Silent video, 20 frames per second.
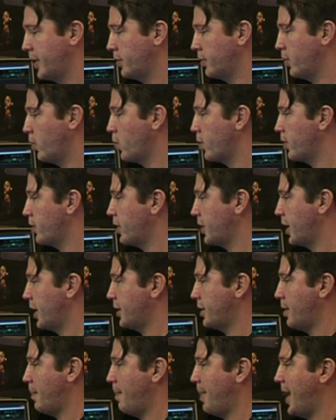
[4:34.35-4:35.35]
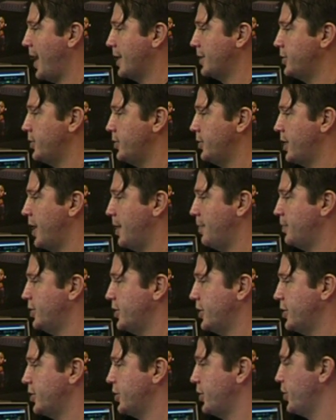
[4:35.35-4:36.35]
In order to get them back to that
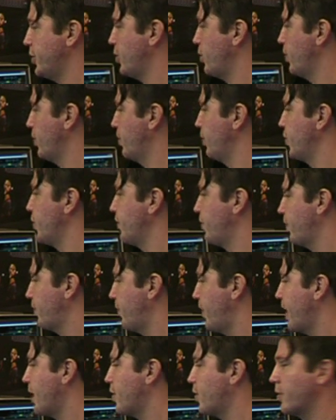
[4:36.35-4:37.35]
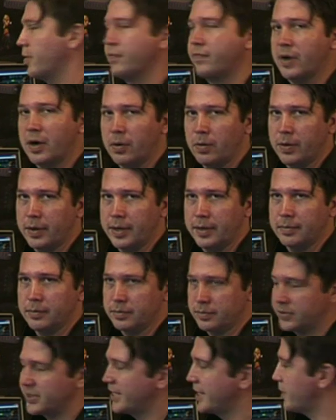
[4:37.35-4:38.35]
position, you would move the fader if I were
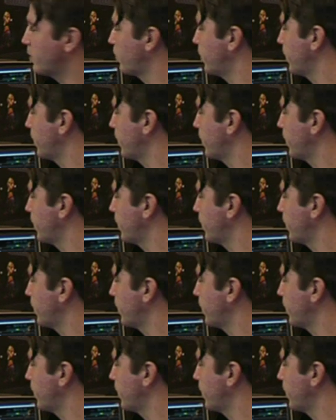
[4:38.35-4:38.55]
in scene